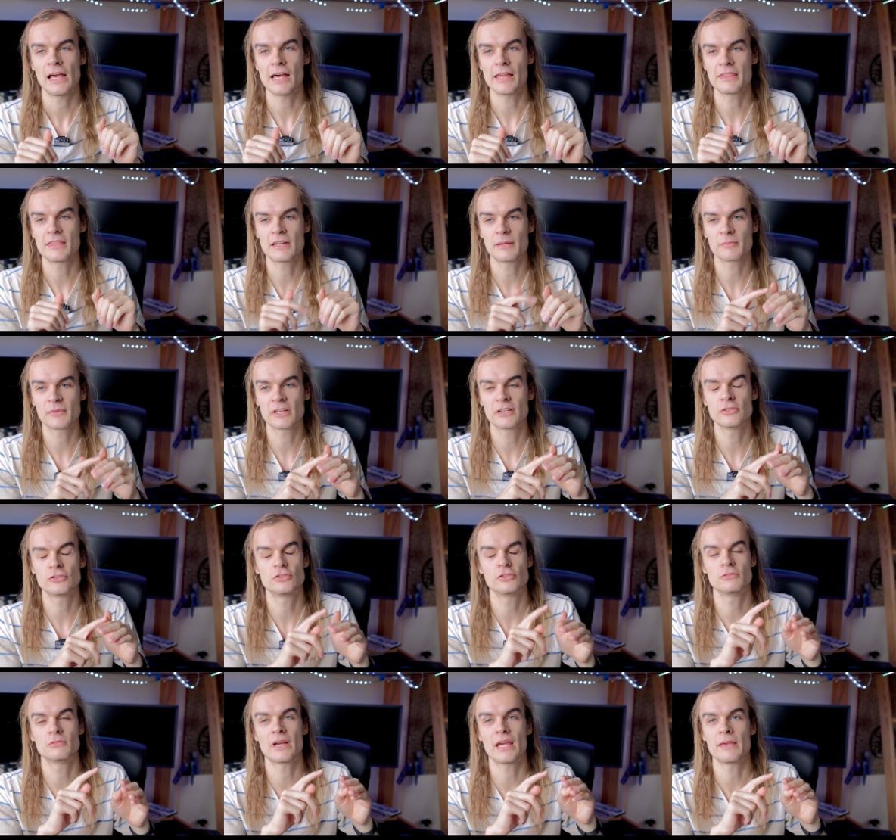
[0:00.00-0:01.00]
And then I'm gonna
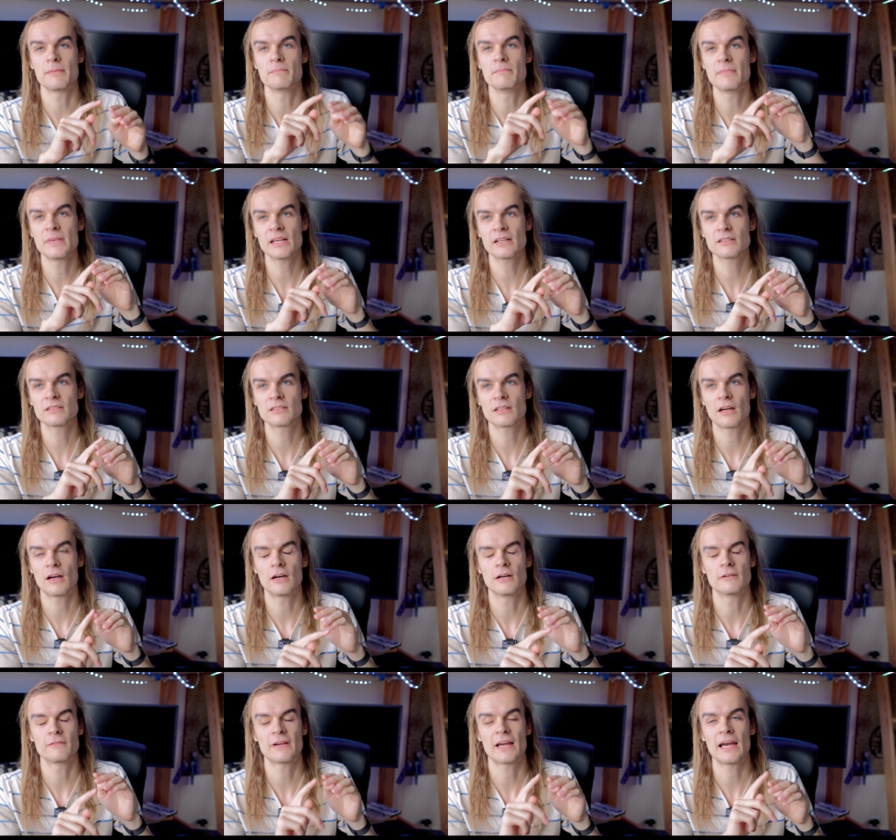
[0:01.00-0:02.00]
do a mix
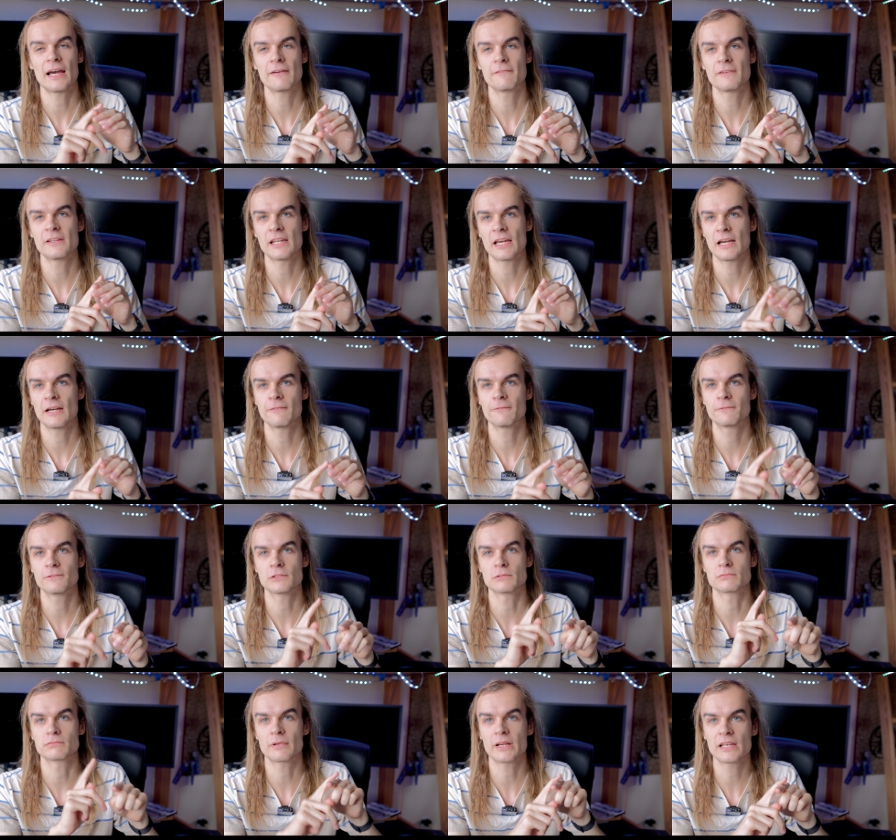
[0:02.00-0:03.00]
of half and half
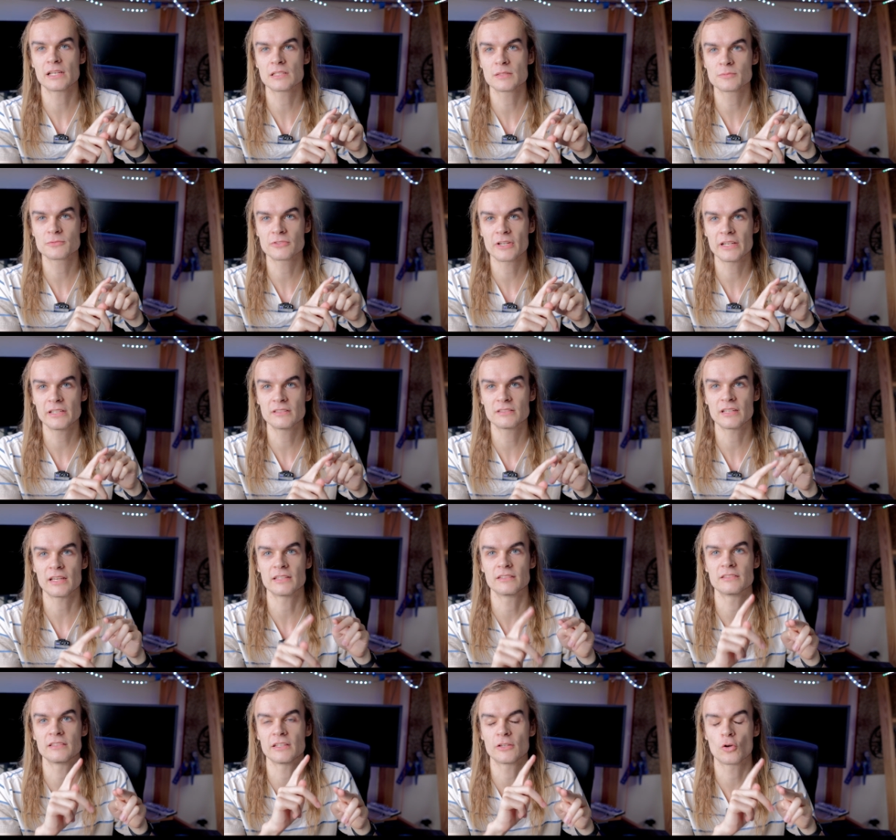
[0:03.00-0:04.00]
for random writes
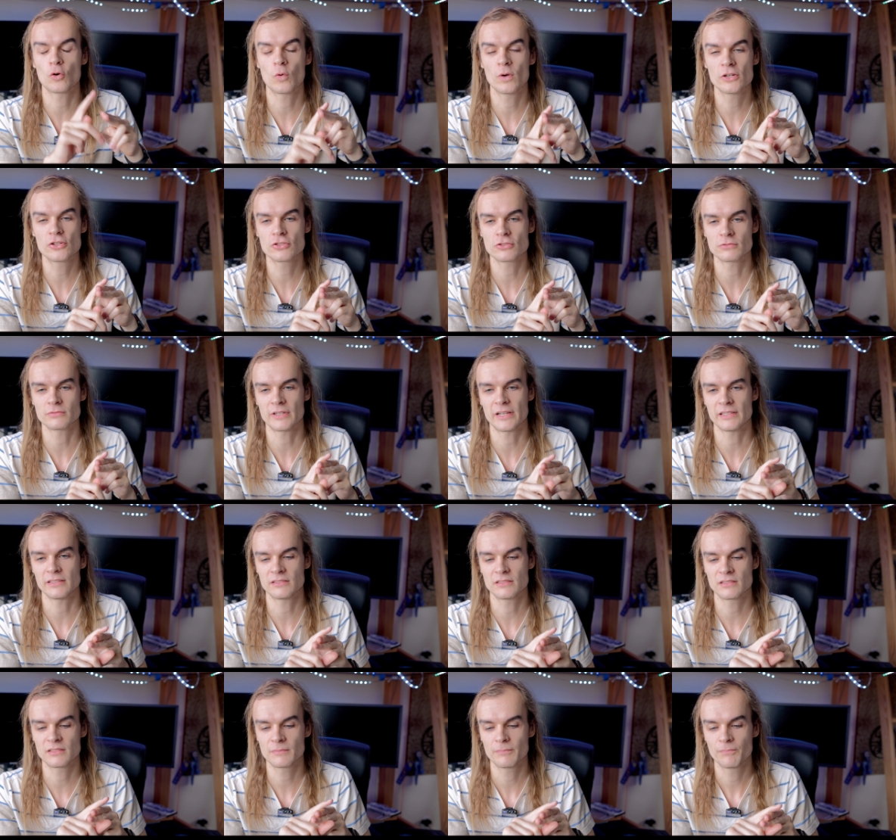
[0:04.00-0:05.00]
and sequential
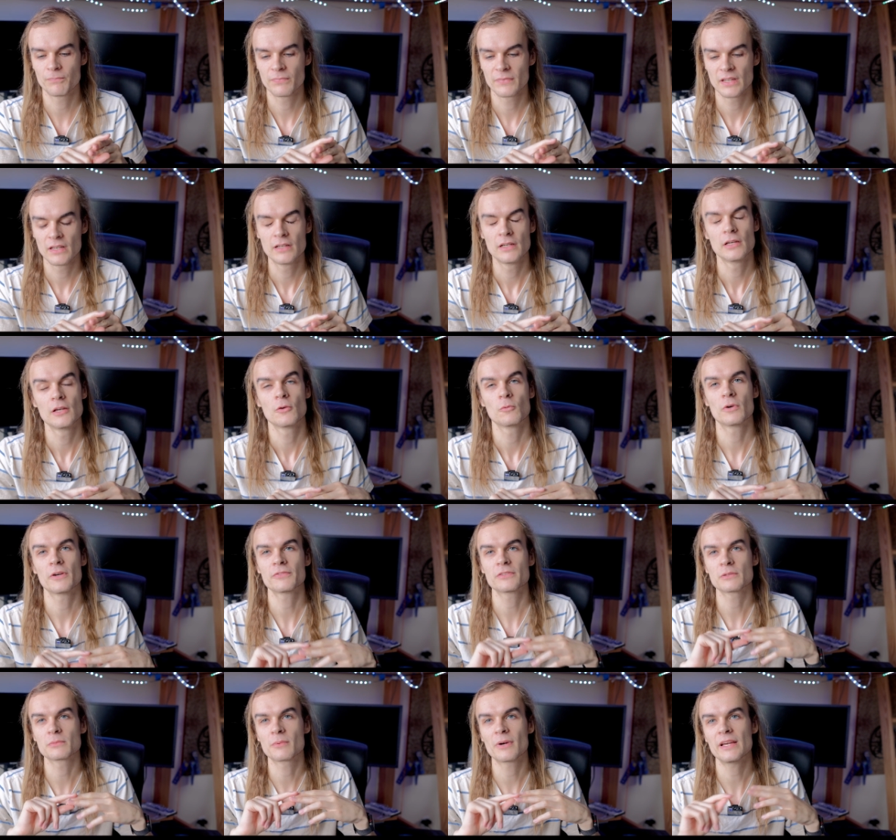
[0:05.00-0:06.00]
writes.
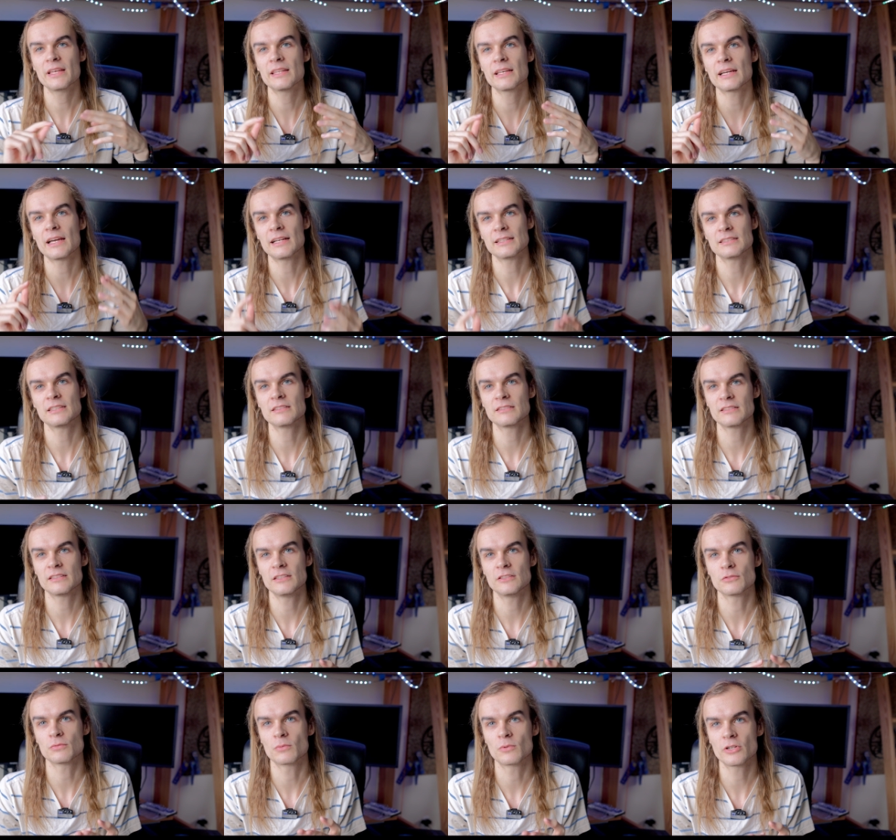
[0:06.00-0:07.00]
With the way that
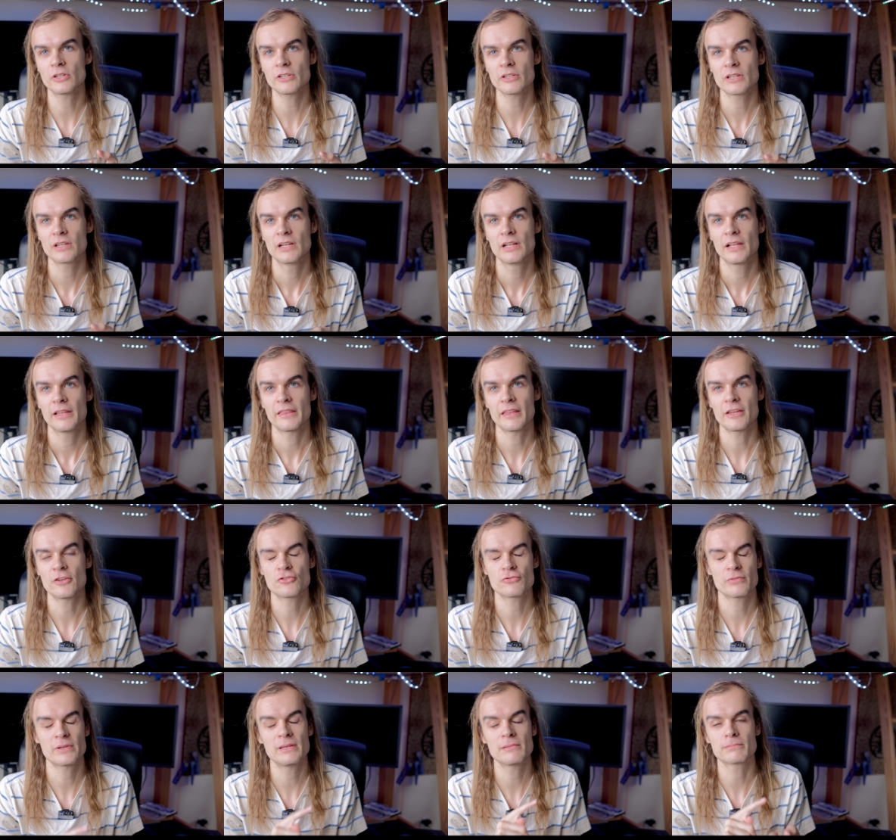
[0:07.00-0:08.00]
SSDs work, they
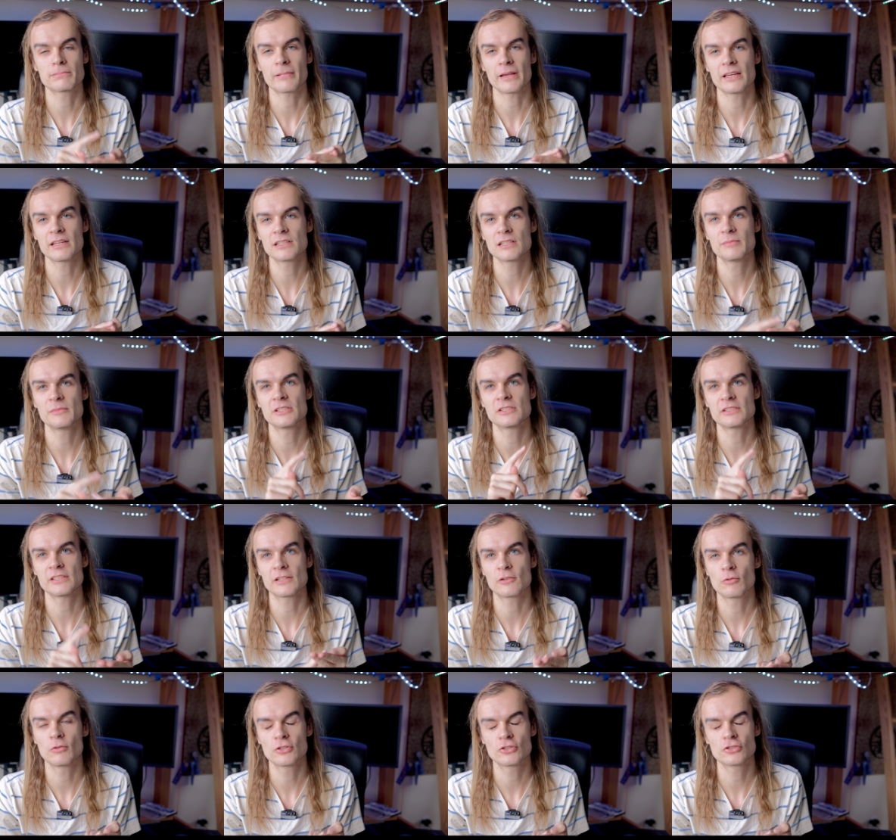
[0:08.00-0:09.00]
treat random and
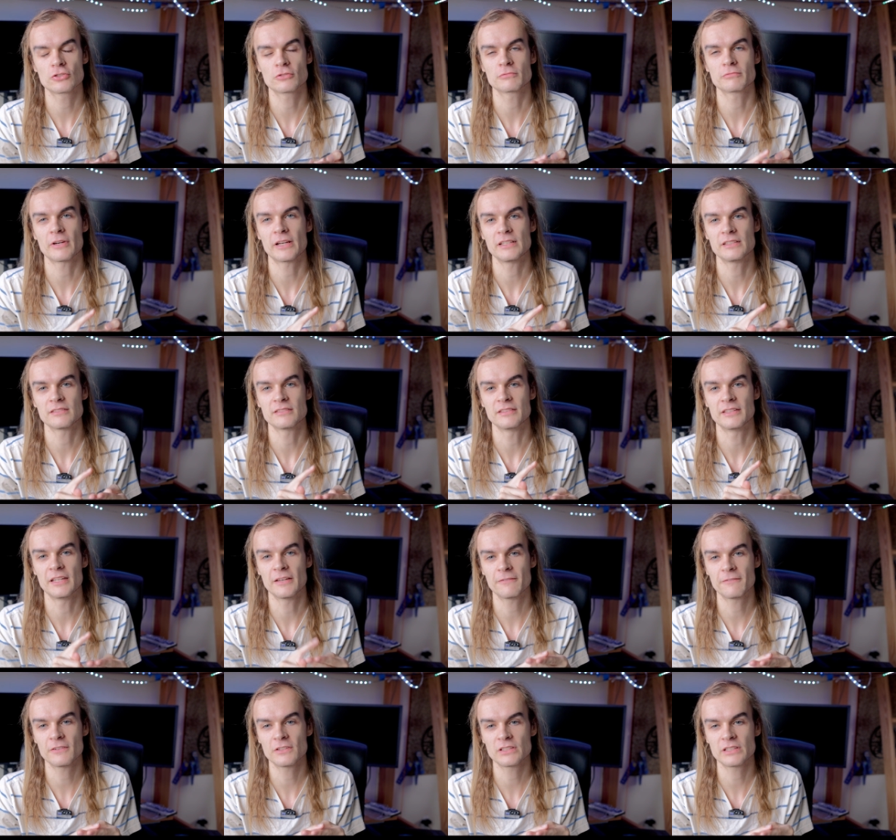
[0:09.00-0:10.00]
sequential writes
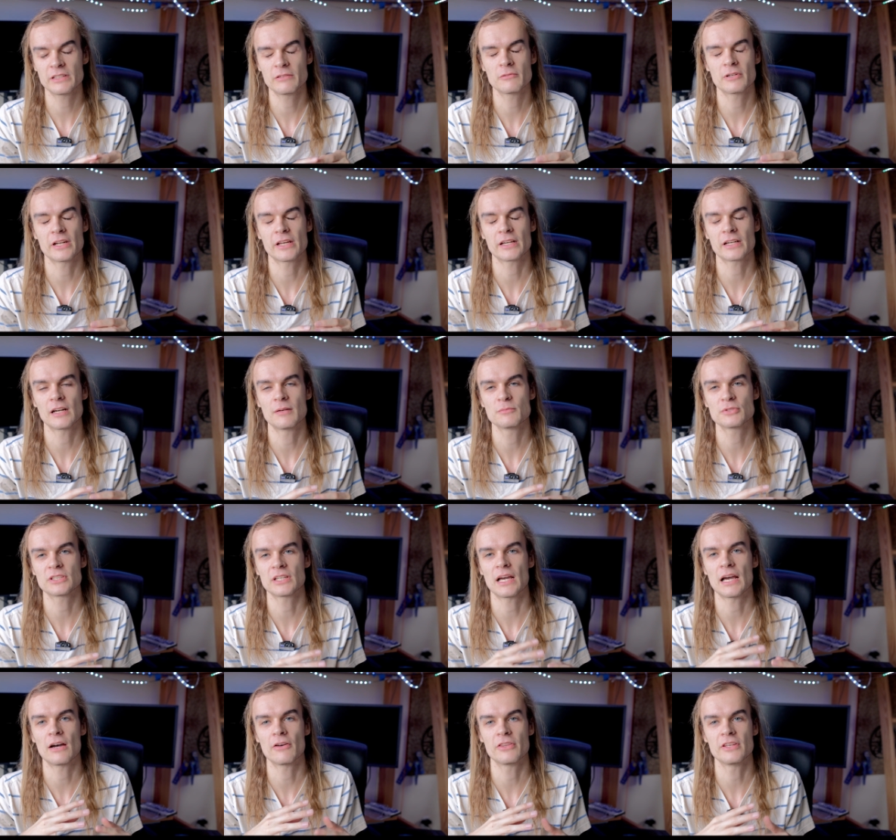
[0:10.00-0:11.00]
differently when it comes to
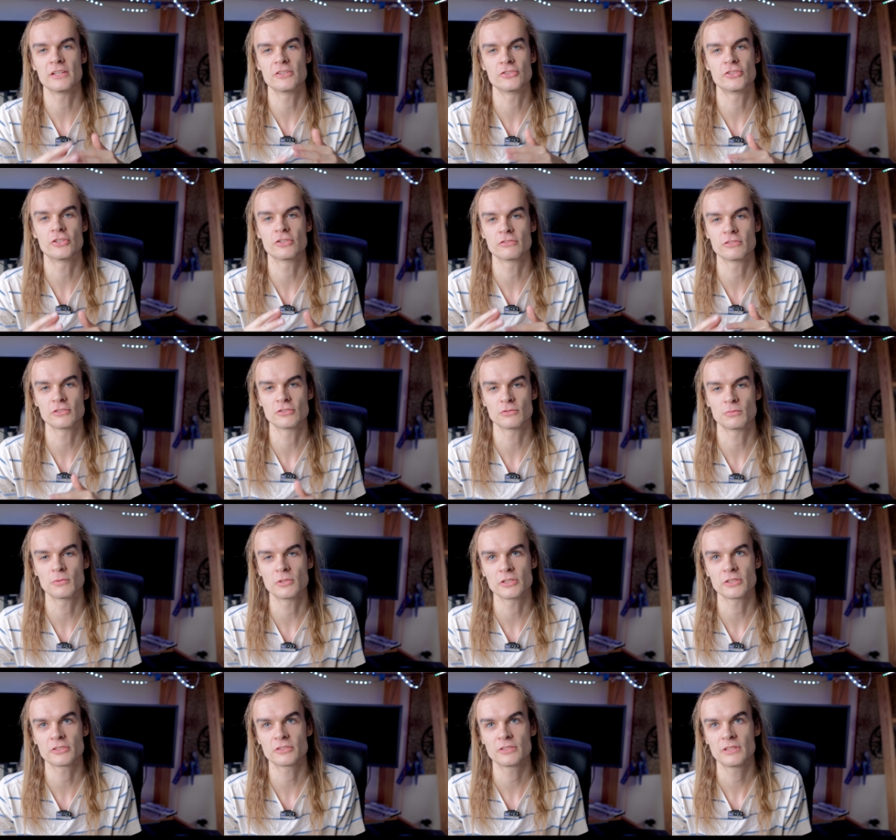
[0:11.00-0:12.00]
how the endurance
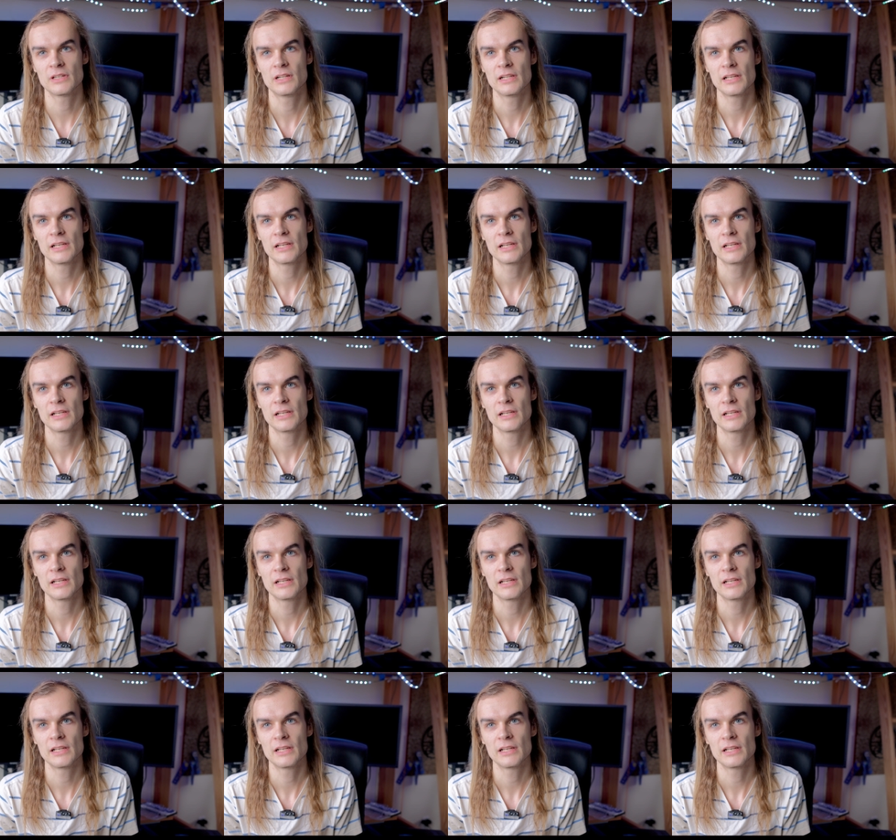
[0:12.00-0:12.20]
works.